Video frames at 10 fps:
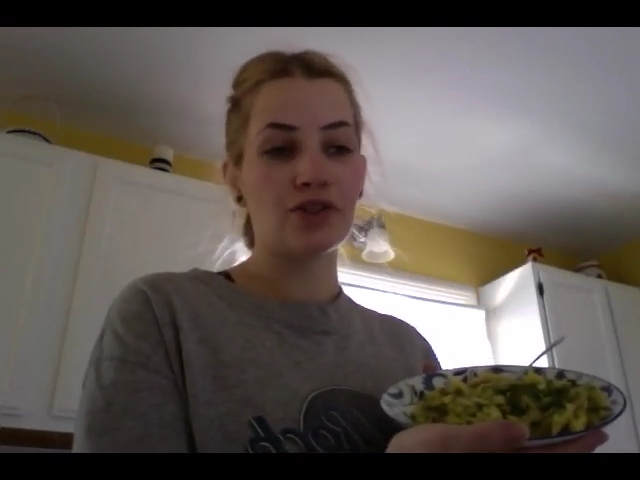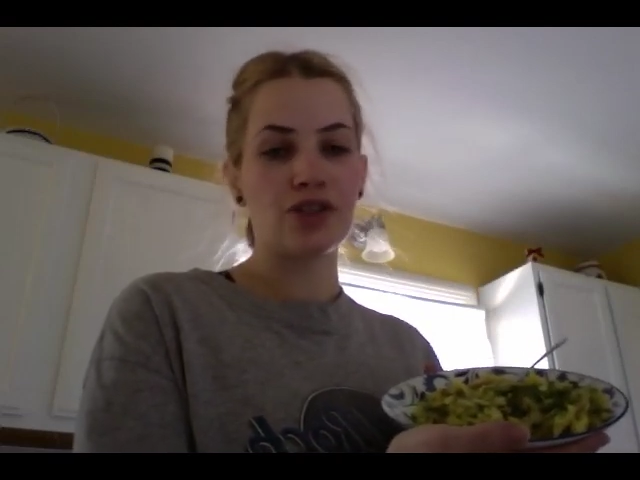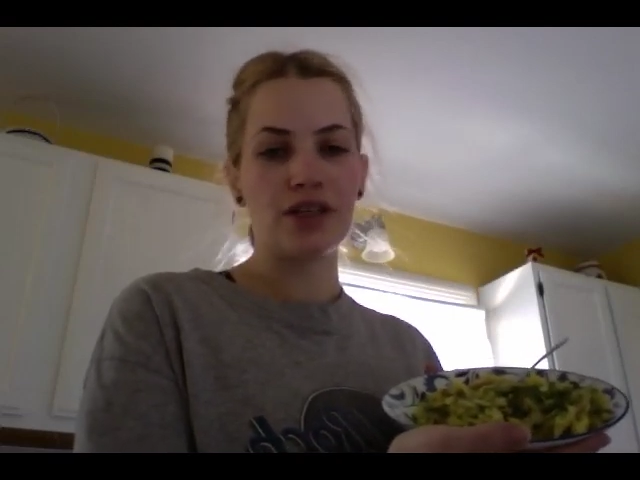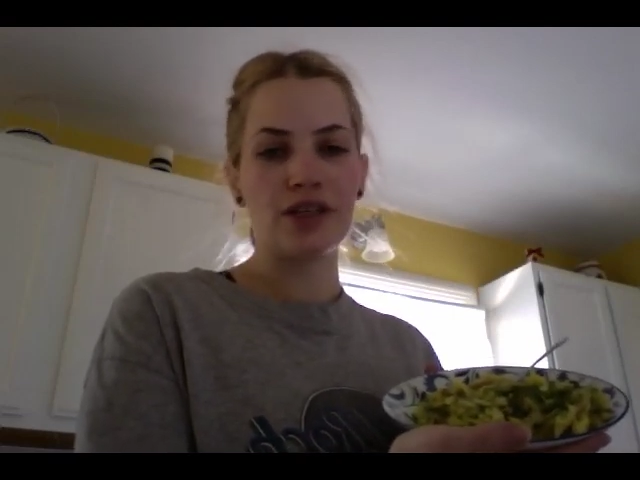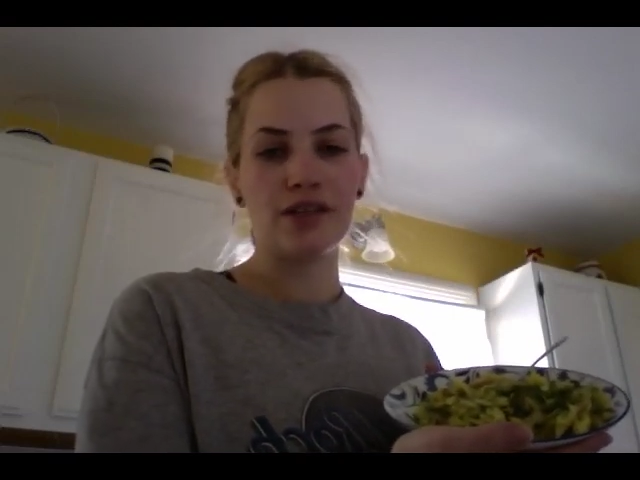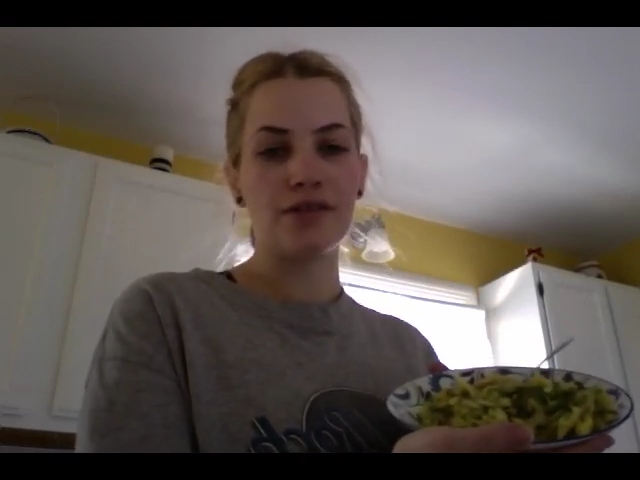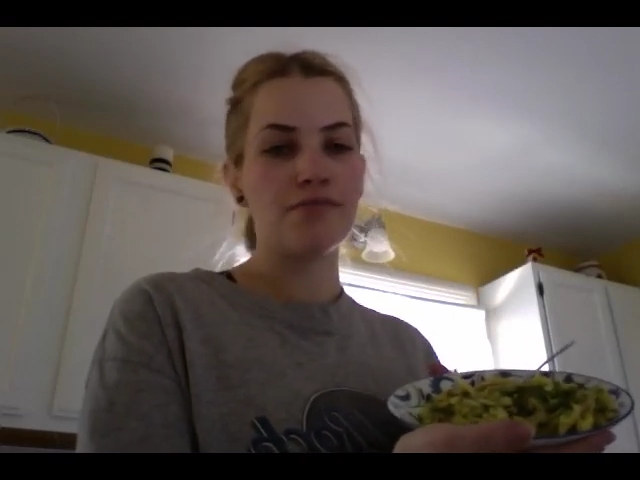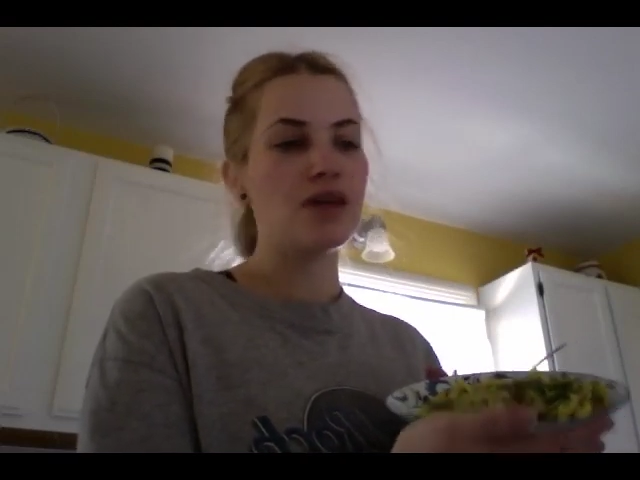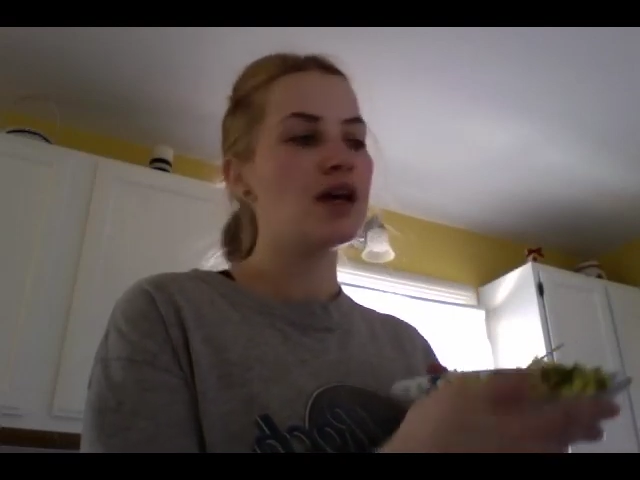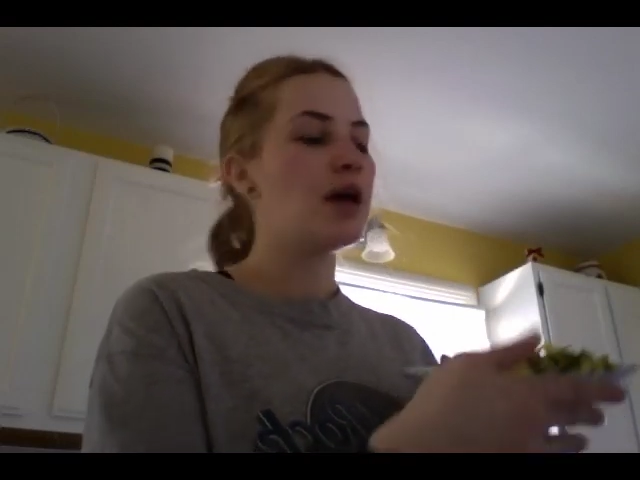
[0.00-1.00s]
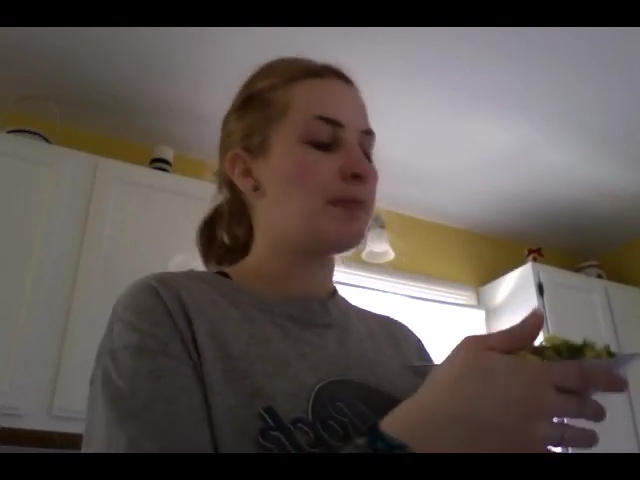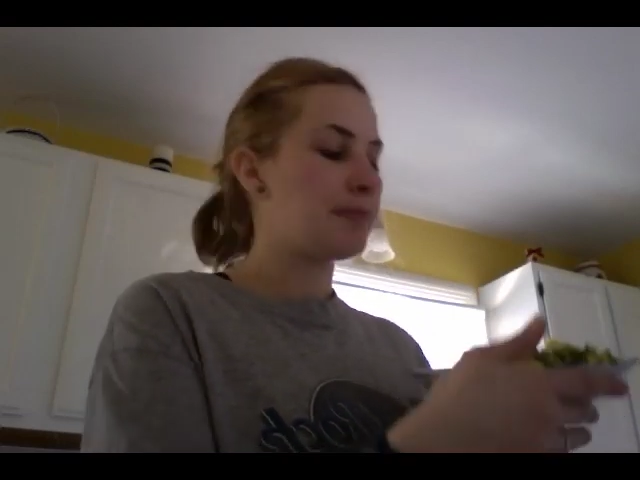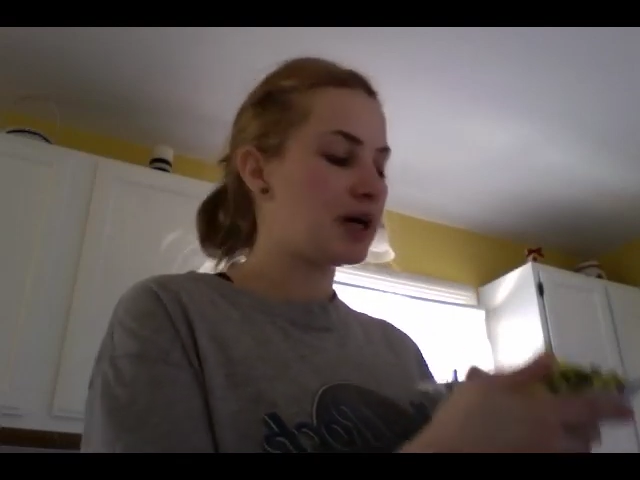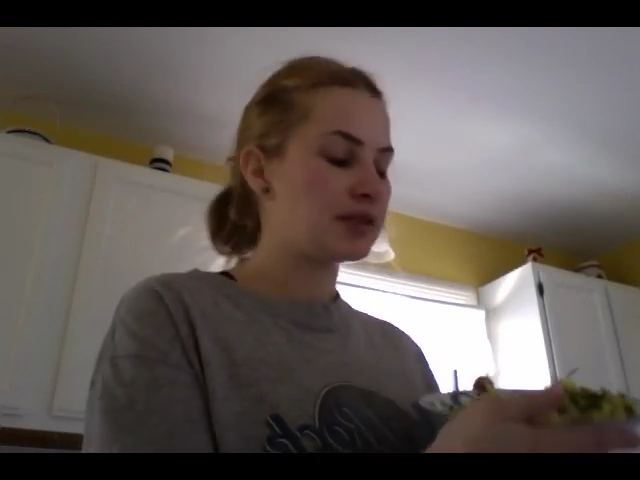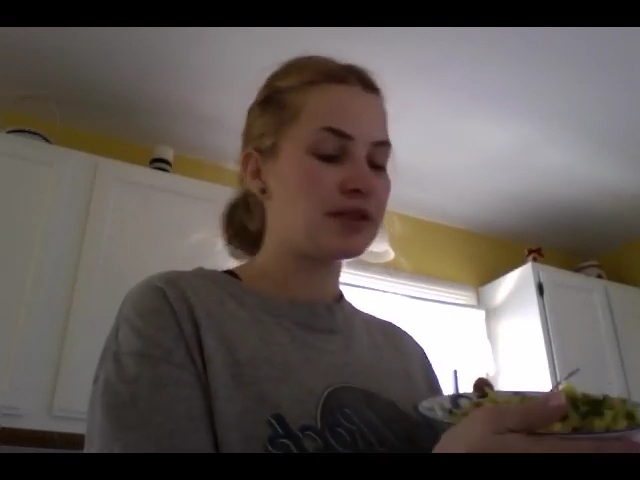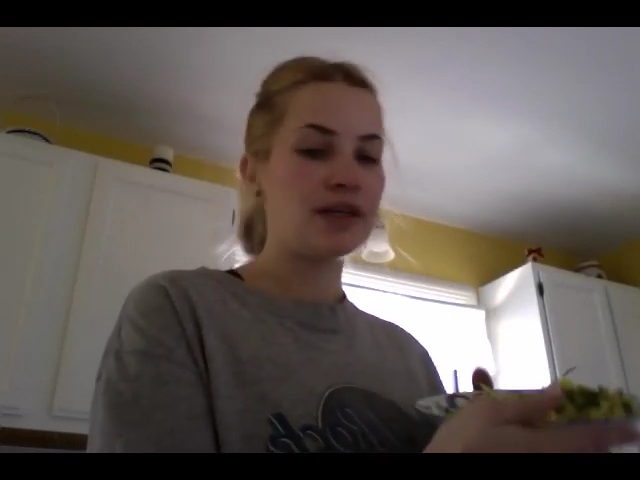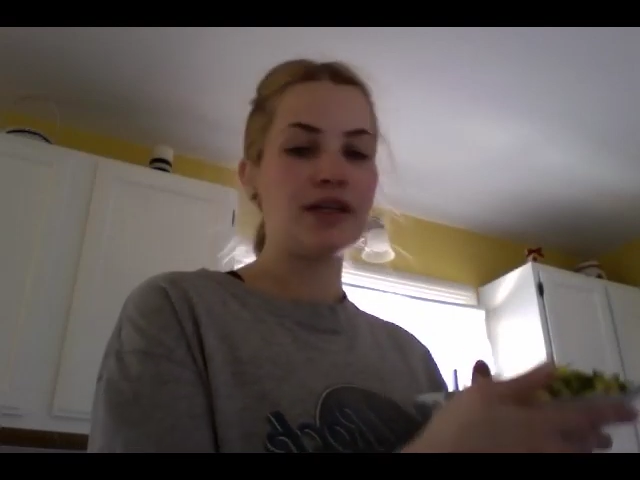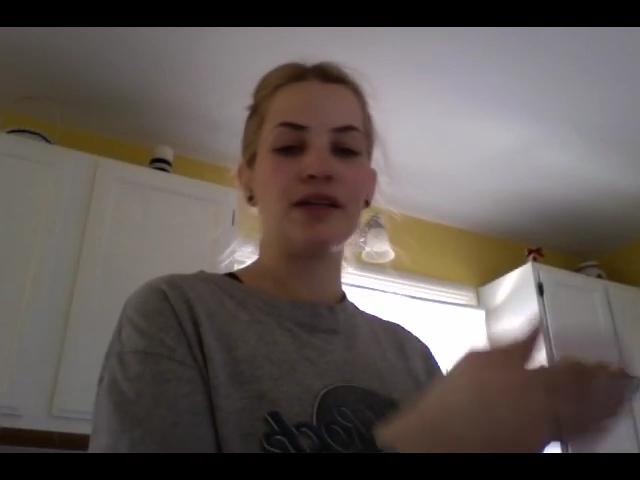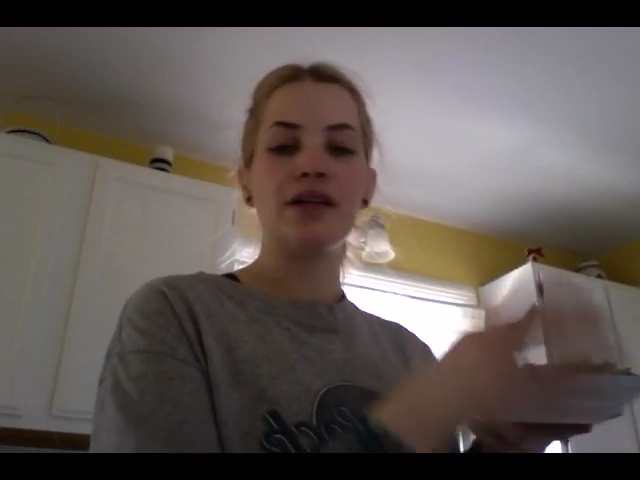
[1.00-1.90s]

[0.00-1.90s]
cheese. Melt it.